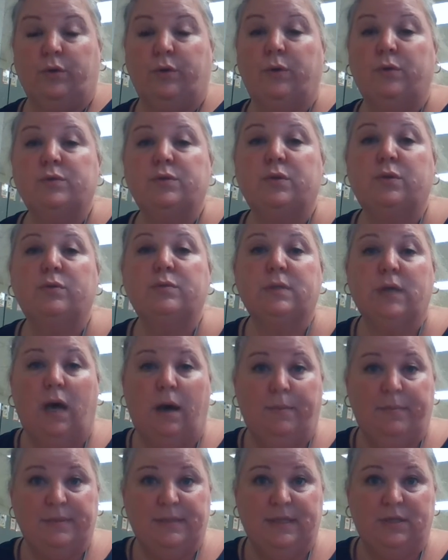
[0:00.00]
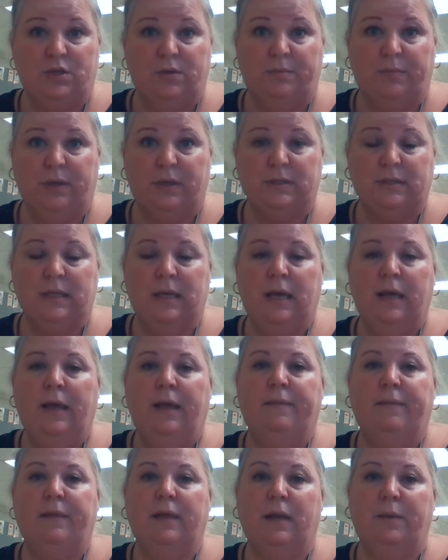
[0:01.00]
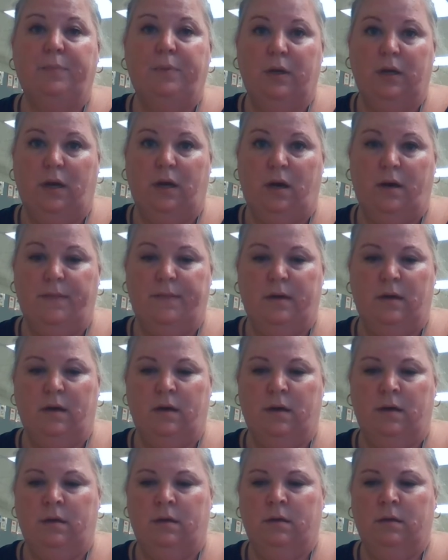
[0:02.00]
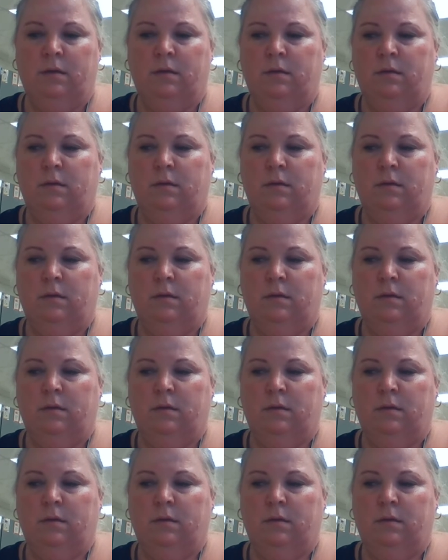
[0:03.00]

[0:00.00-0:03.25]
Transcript: Those are those composition books that I put on